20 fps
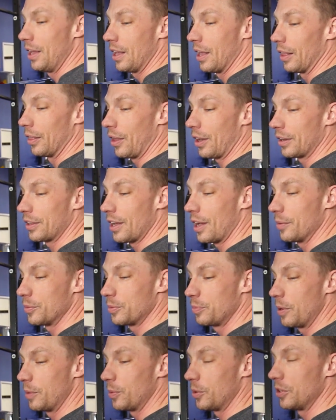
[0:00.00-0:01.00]
A lot of
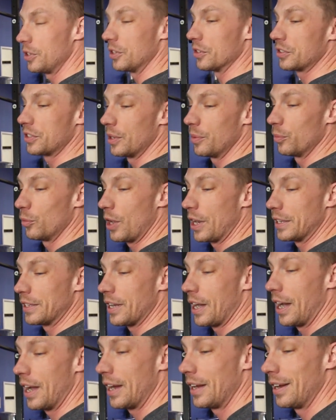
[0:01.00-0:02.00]
times you'll see them right
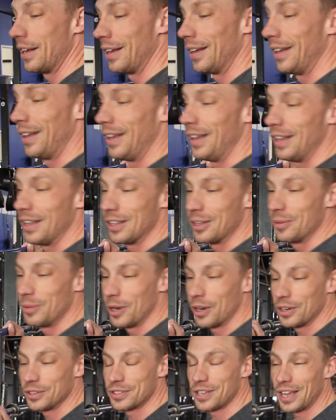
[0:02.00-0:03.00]
tight. To be
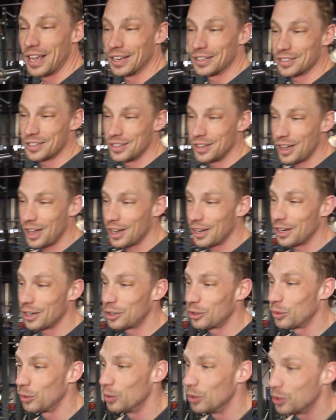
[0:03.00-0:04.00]
honest, it's not
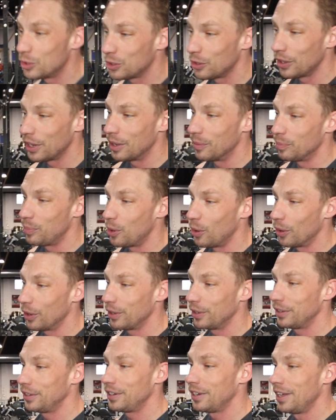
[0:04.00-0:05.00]
crucially
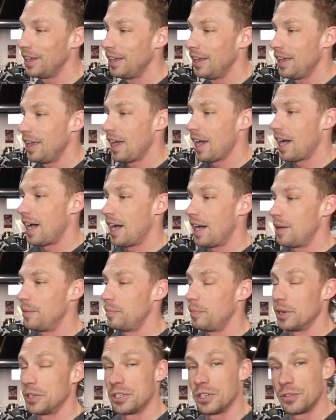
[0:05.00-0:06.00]
important,
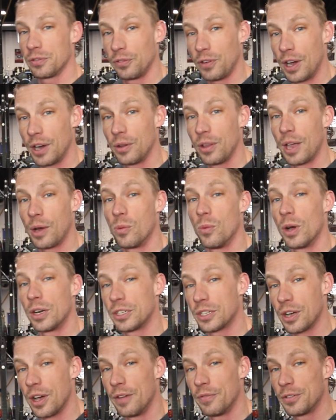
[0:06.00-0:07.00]
but just find like
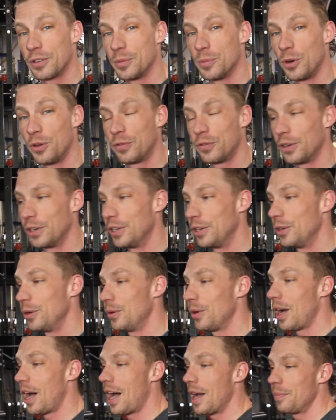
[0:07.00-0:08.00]
what's comfortable for
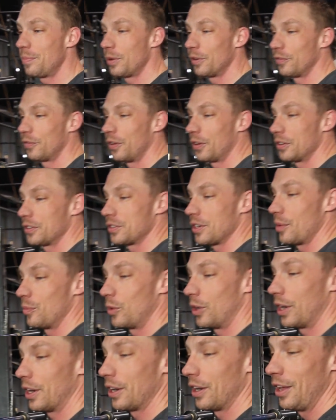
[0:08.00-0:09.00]
you. I prefer
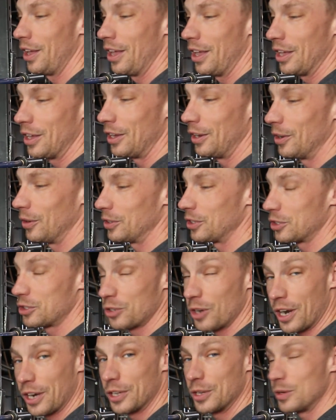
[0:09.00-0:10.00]
somewhere, just
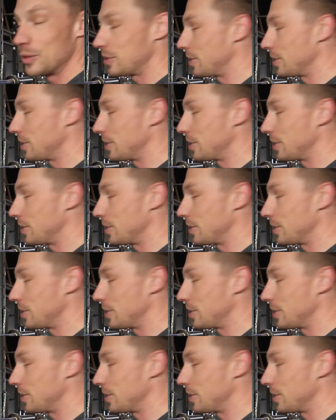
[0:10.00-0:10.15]
try to use